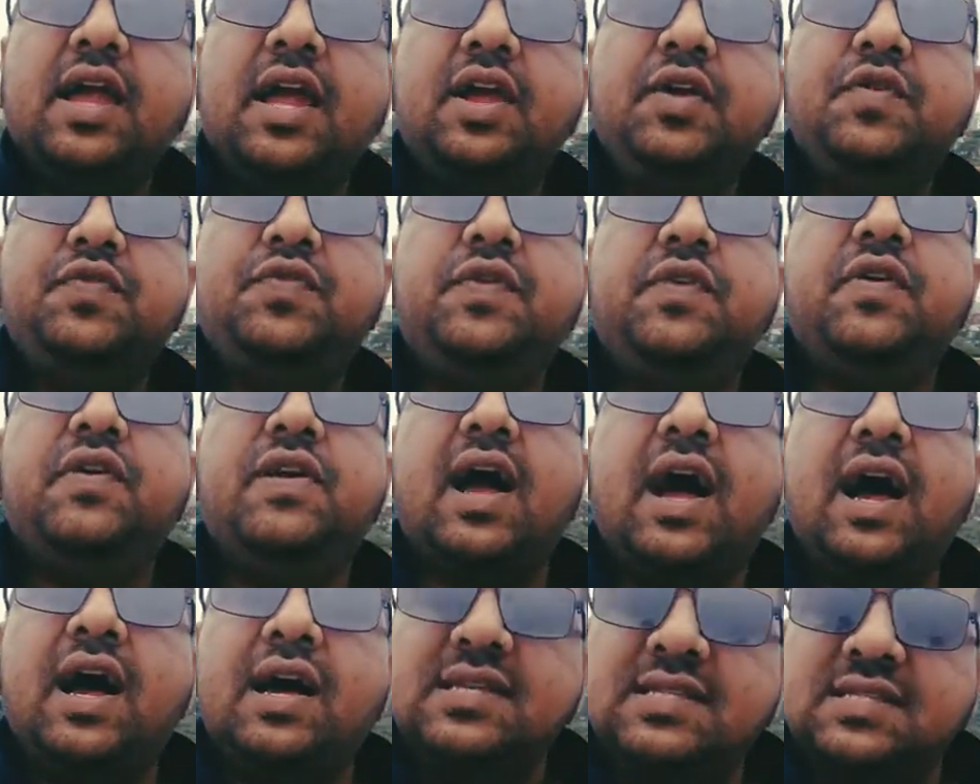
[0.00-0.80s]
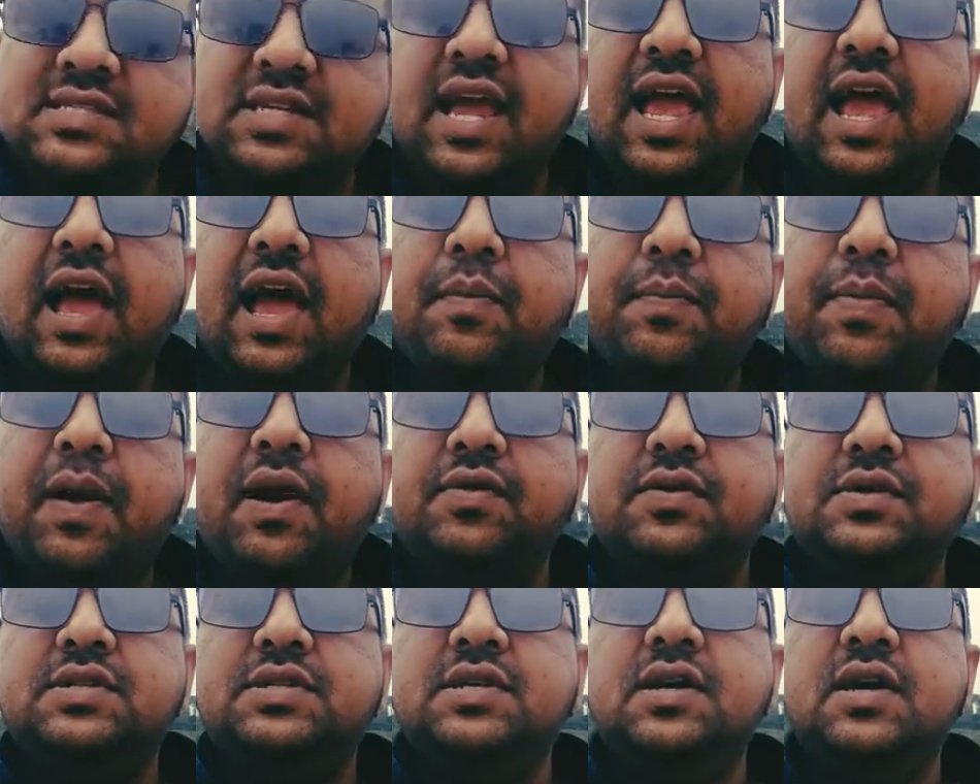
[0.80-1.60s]
If you're asked
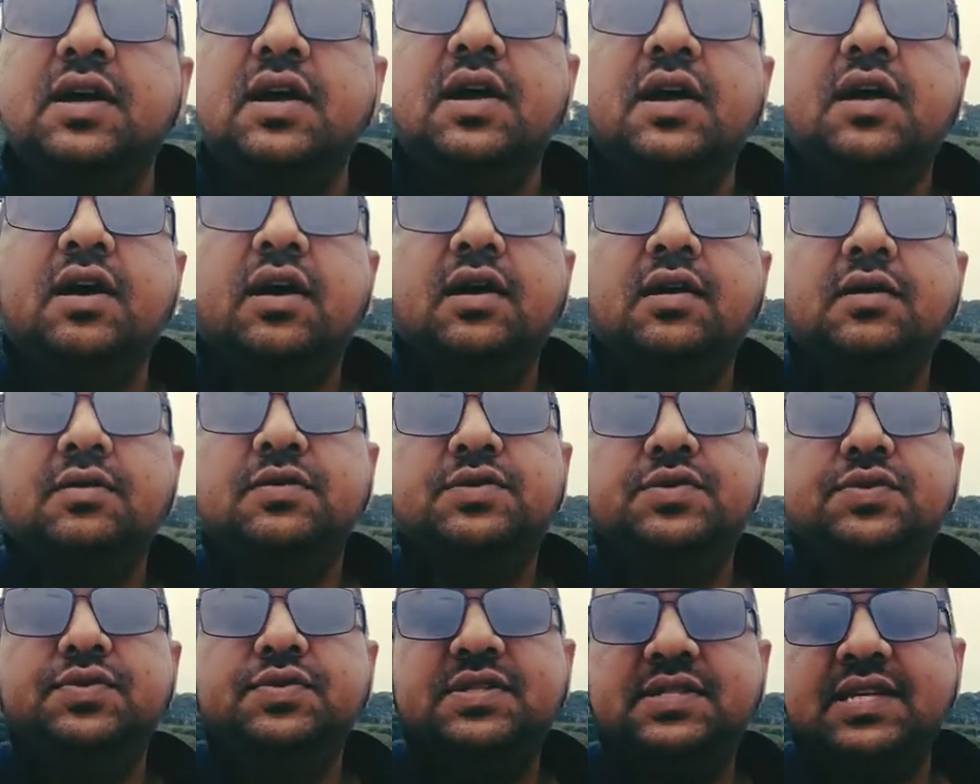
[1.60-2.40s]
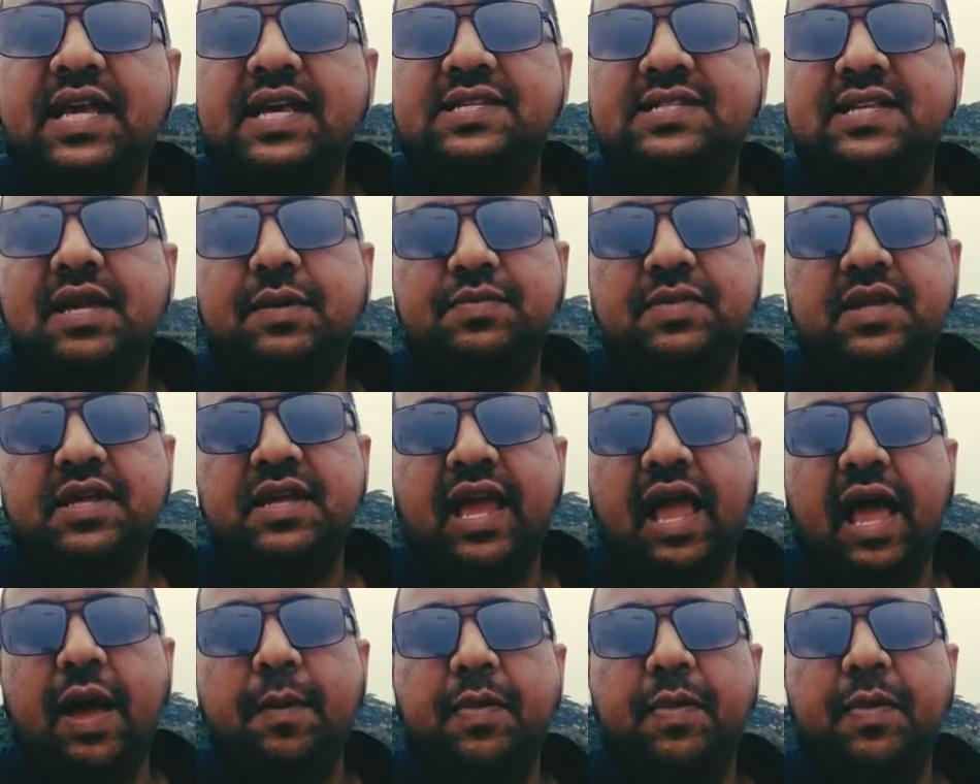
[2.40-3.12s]
about to say something